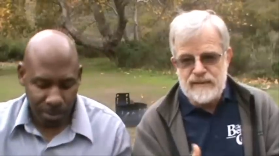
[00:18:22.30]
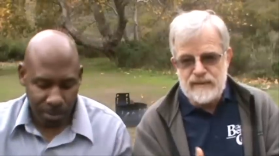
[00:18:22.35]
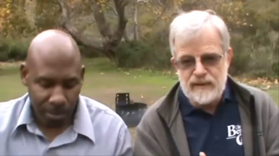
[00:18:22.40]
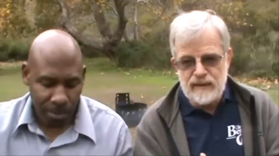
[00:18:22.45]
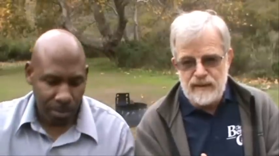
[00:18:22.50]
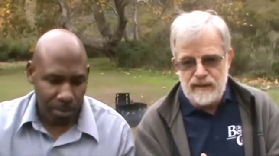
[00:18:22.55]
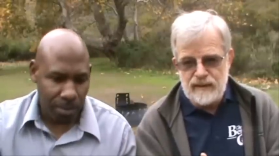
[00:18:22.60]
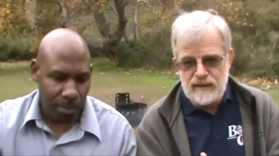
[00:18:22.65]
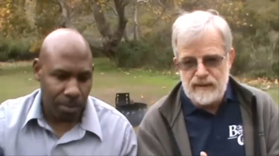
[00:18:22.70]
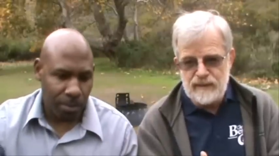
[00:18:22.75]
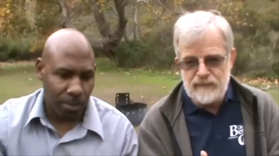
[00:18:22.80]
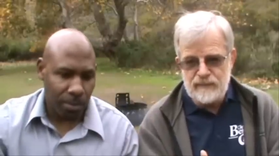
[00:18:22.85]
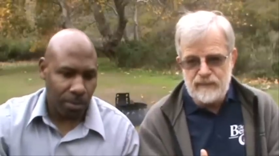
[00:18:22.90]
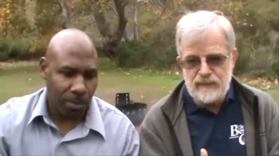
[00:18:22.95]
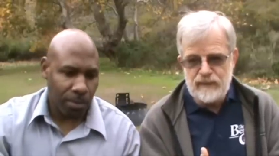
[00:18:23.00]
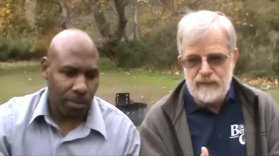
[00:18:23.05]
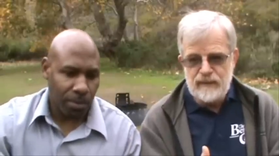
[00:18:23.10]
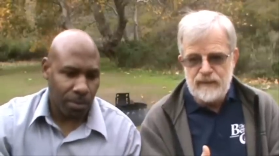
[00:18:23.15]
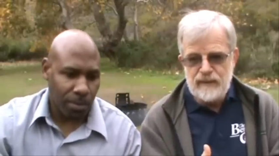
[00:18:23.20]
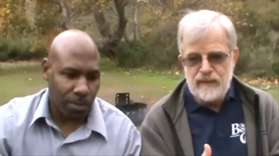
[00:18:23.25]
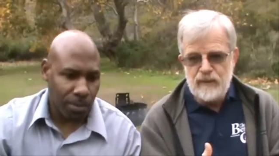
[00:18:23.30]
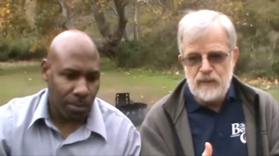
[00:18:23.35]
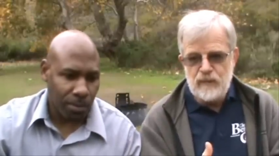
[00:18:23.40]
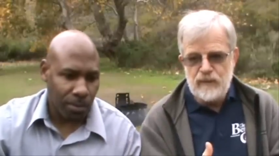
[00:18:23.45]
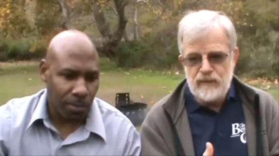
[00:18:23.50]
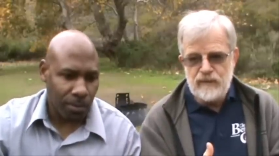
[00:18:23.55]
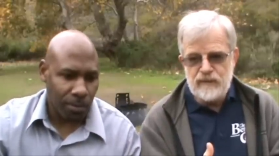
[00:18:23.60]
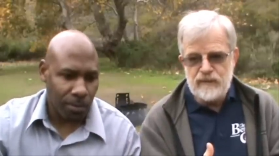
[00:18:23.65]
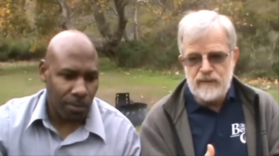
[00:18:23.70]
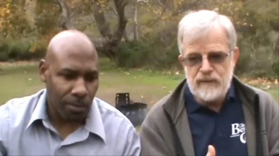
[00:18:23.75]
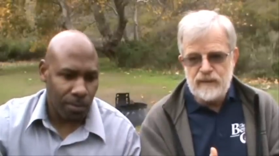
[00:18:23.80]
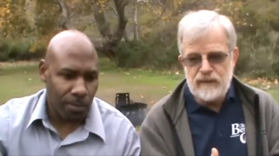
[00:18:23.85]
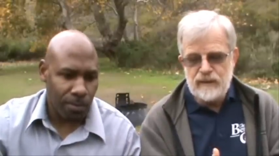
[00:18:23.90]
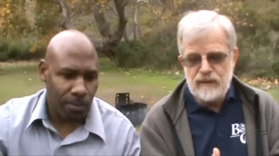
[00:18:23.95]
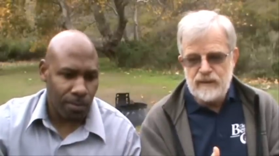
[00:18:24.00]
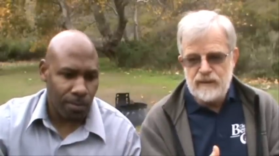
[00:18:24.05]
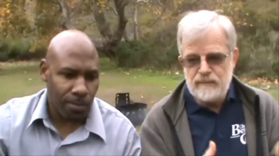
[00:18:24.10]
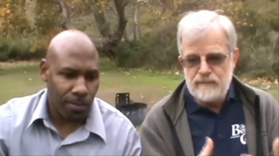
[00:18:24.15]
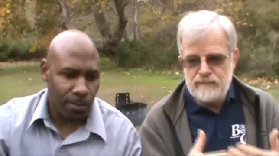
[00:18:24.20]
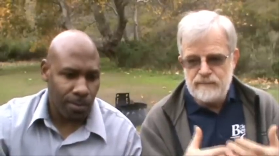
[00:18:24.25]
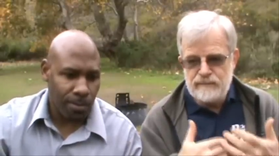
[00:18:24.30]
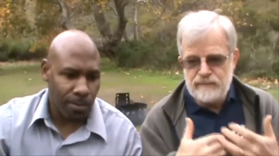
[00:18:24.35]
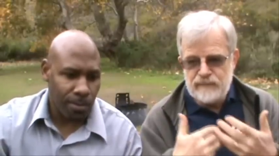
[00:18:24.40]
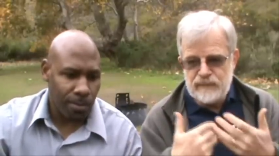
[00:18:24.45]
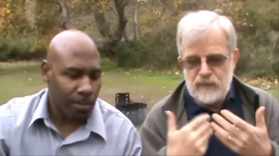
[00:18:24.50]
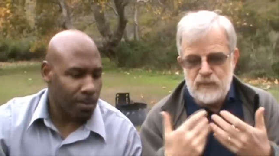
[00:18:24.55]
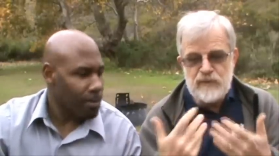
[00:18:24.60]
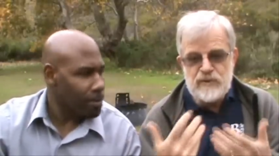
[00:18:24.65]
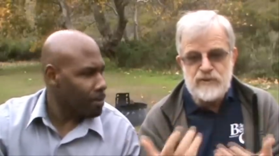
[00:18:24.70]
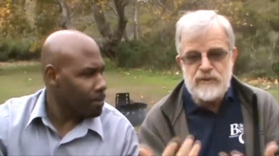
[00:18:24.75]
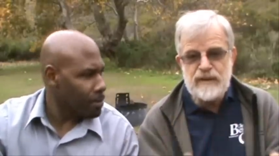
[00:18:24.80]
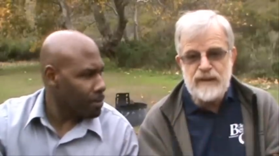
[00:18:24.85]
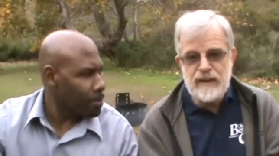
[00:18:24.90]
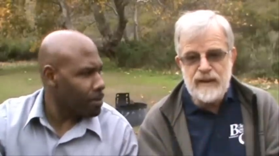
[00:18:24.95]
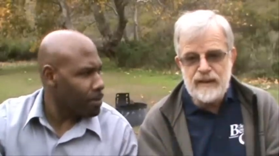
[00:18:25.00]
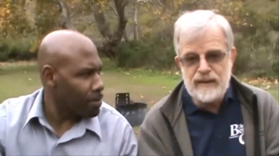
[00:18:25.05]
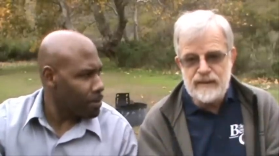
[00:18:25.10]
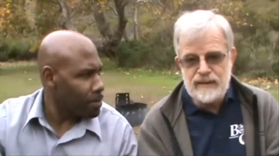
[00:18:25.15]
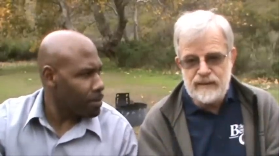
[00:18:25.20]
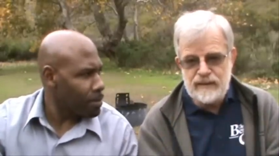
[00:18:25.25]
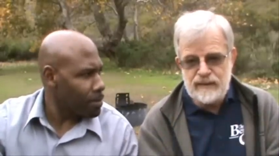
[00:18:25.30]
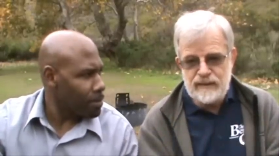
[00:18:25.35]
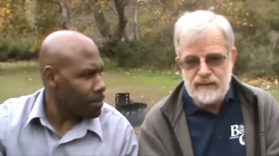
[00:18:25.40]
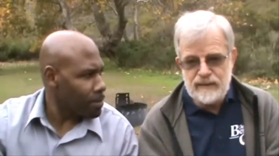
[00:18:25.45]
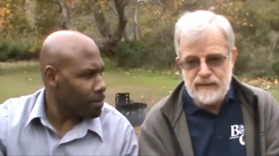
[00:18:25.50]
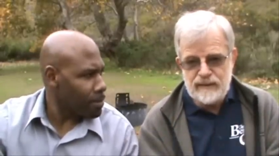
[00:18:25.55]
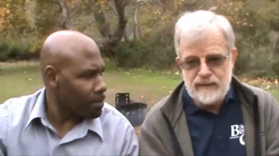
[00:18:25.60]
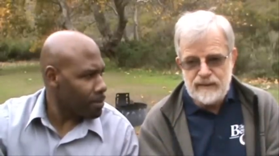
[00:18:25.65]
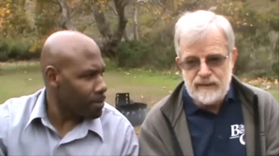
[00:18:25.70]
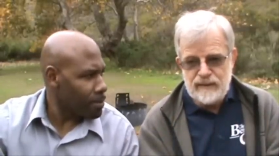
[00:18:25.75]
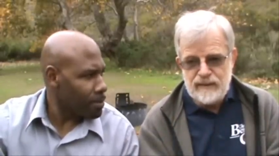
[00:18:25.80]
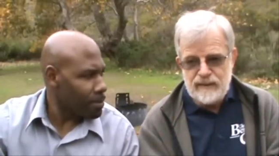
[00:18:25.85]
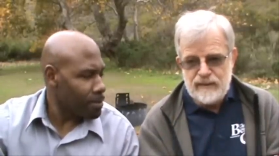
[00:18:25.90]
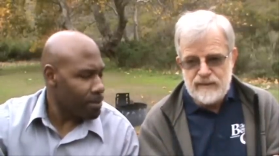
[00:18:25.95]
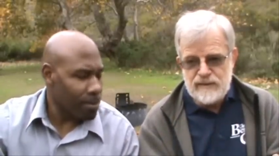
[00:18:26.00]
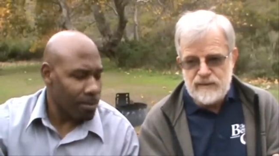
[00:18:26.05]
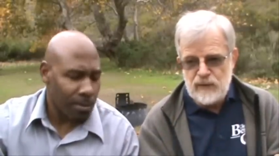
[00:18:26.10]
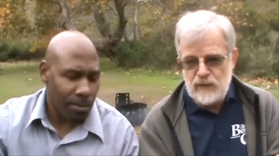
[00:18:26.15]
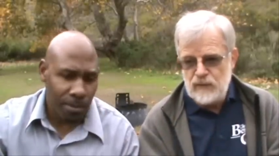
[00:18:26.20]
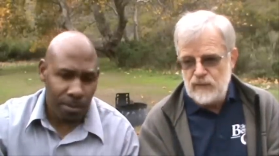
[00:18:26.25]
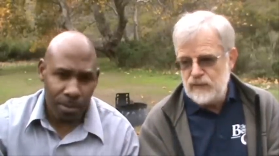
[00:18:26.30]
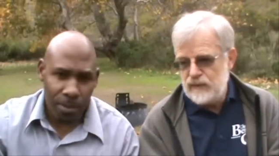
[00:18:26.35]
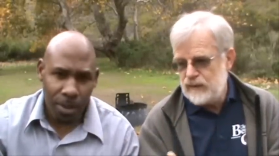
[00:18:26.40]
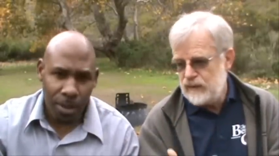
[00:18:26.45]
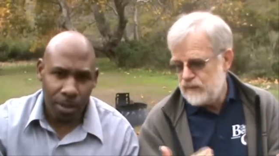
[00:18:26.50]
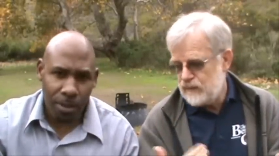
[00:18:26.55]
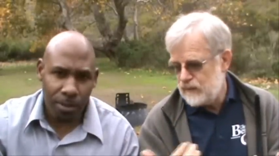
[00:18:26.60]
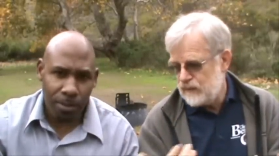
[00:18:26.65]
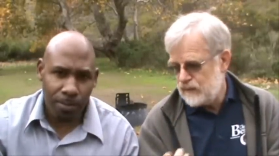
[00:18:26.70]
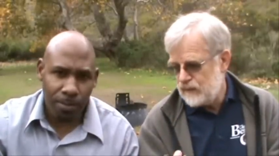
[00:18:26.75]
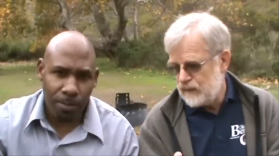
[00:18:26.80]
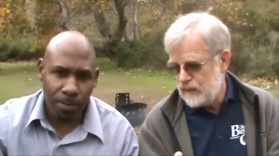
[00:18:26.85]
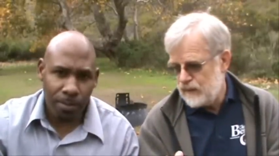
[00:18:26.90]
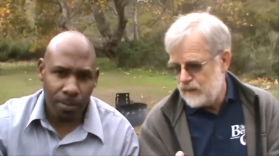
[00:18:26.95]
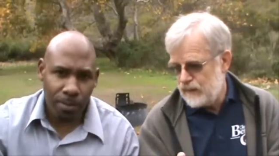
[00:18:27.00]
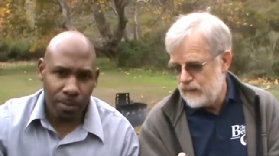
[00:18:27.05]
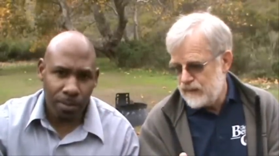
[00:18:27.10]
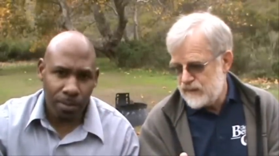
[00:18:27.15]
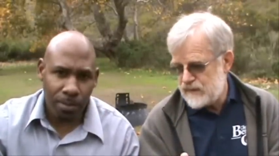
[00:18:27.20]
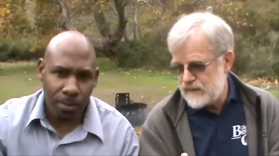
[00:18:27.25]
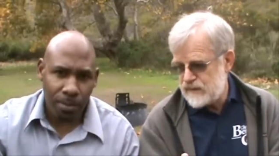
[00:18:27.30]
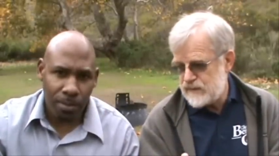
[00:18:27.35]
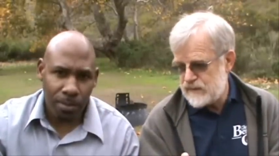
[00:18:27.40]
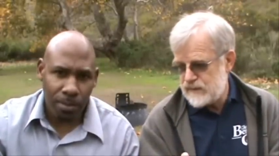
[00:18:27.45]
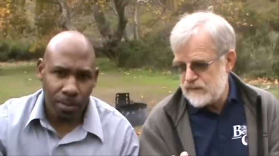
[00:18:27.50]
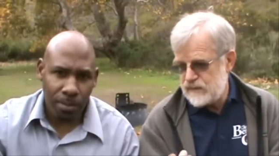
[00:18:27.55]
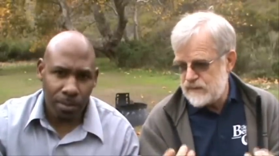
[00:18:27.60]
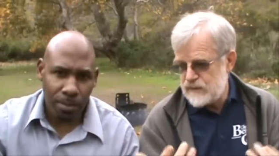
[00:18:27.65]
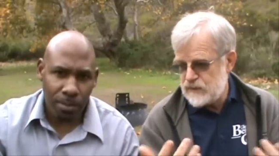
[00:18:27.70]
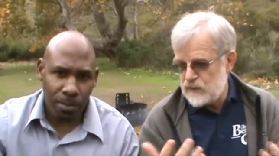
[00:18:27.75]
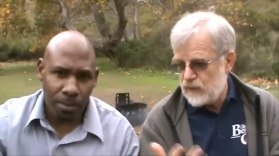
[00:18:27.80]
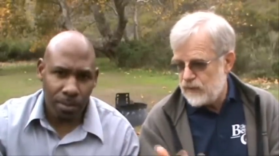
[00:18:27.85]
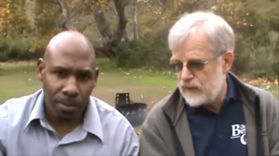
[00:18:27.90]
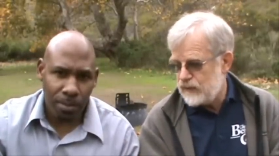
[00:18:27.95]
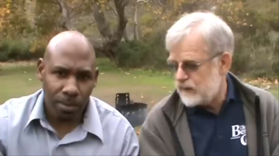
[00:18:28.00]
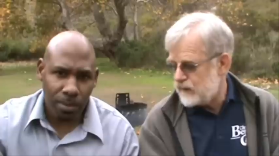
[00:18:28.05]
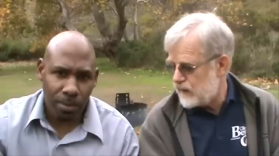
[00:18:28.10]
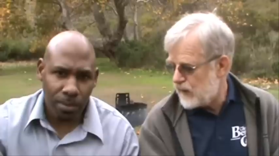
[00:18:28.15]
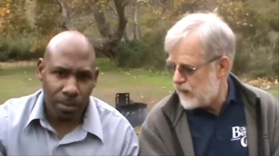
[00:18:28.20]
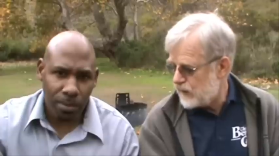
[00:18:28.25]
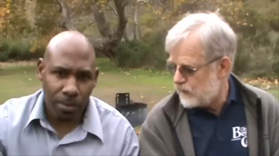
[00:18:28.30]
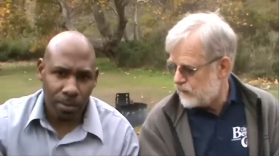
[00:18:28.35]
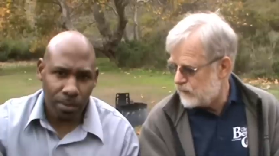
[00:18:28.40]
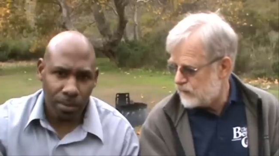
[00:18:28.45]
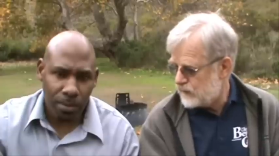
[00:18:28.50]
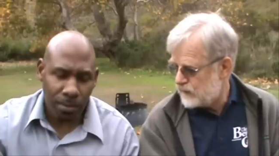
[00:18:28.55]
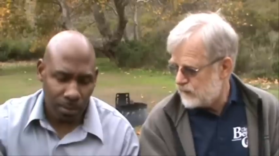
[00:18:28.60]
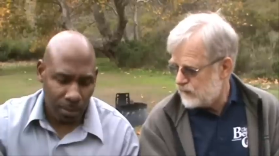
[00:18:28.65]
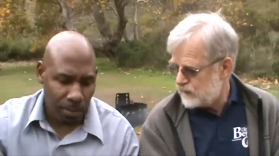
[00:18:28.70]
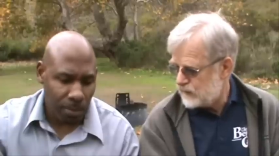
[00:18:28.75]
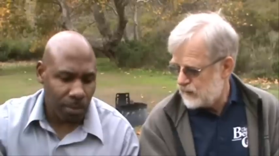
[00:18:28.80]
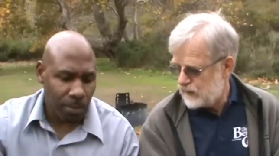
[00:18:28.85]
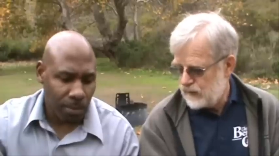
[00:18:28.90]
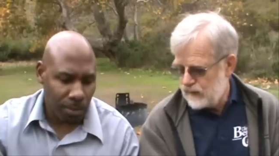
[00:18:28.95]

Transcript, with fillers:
Speaker 1: Islam with Christianity. Mm-hmm. So you, you, know, and it's it started in Africa.